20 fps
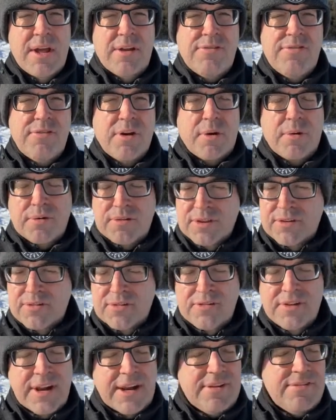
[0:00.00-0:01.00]
So
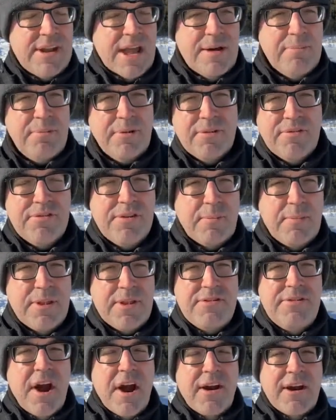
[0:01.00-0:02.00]
this is an example of some of
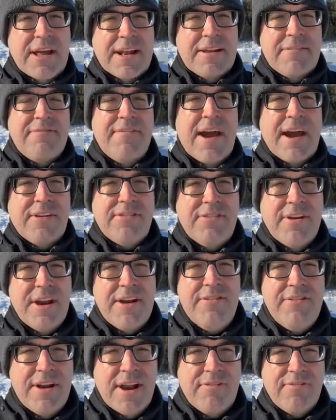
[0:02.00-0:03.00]
the targeted
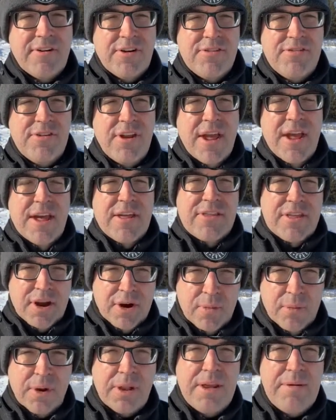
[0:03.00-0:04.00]
vaccination efforts that
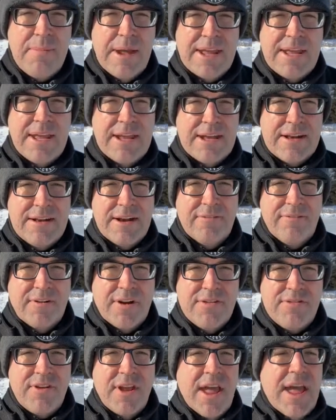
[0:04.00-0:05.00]
are really making a
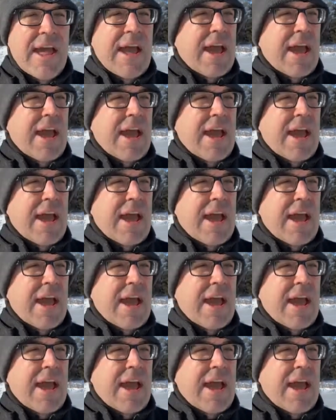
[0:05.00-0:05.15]
difference.